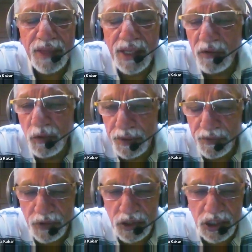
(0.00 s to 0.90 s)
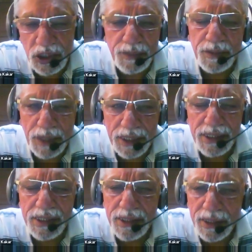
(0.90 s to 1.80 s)
equipment for ships,
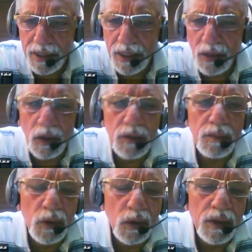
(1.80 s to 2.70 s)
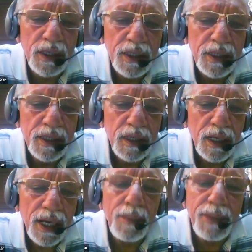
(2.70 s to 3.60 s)
plus a lot more,
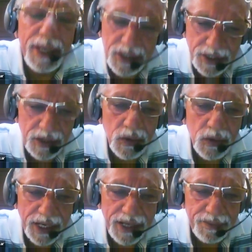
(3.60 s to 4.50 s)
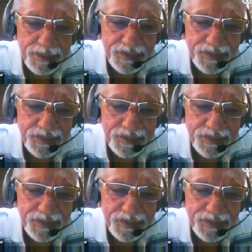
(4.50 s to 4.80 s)
are based in Ukraine.